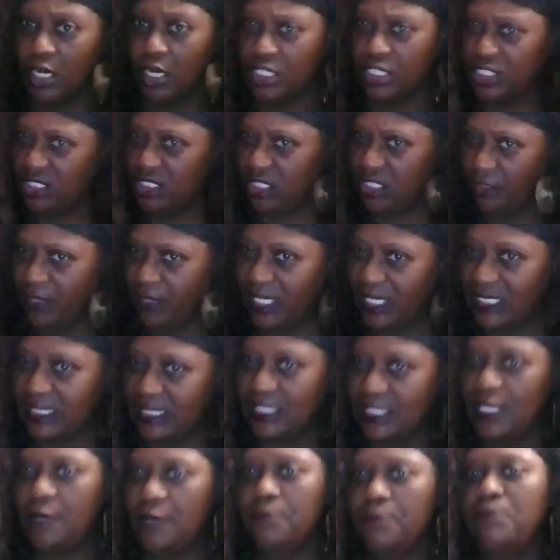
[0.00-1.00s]

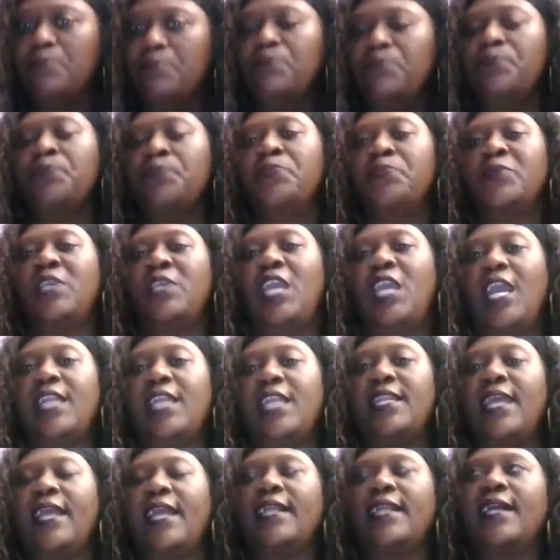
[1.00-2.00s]
seriously?
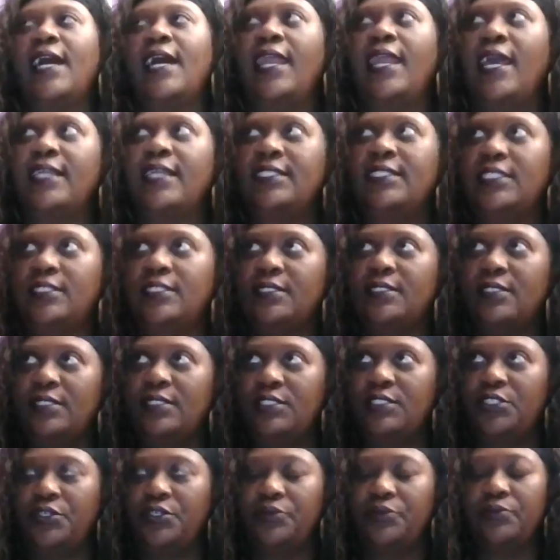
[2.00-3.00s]
And God had
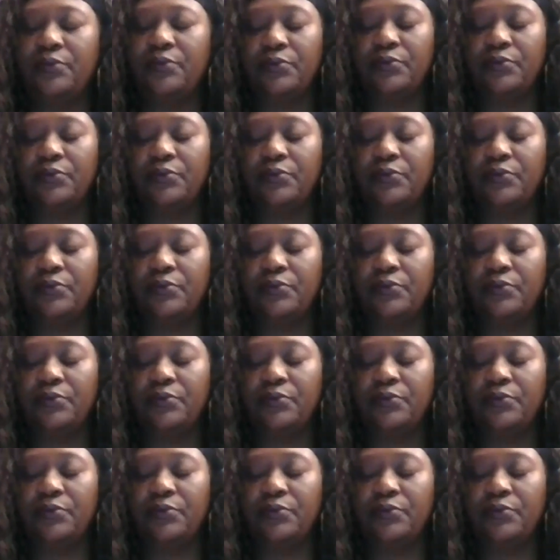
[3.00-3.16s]
to